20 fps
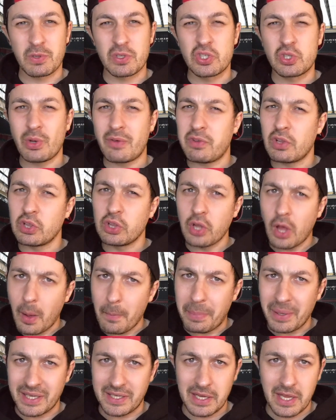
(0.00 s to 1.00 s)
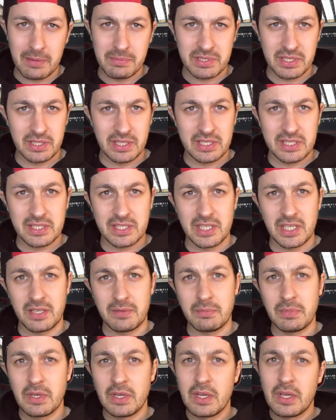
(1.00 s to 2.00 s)
because you have a lot of big names in this
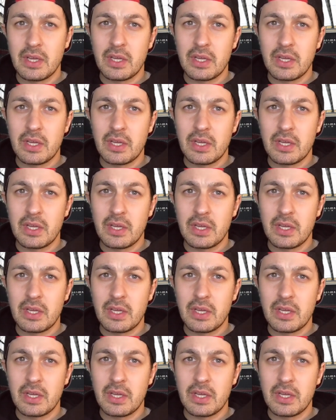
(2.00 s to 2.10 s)
team.